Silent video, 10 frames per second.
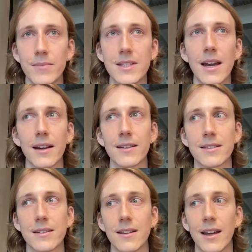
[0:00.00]

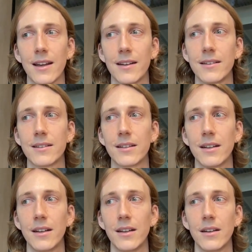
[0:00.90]
DEX, and
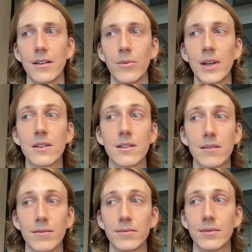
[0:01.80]
we
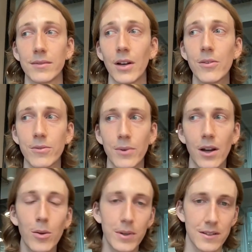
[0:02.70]
can we're
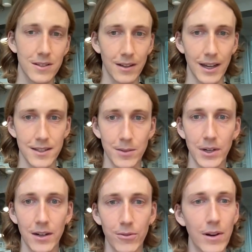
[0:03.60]
hoping to get some
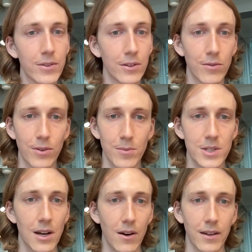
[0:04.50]
kind of revenue from
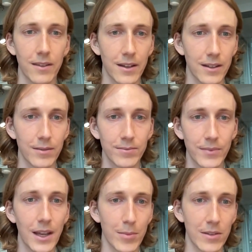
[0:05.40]
sharing the
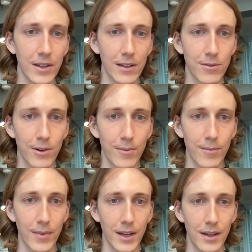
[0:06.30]
MEV from
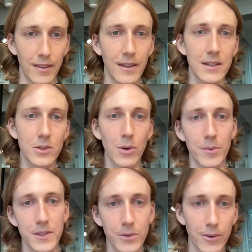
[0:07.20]
these
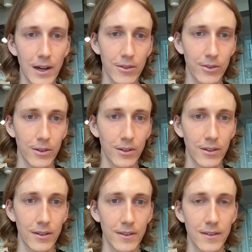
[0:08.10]
swaps that we route through
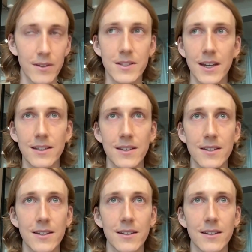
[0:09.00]
those DEXs.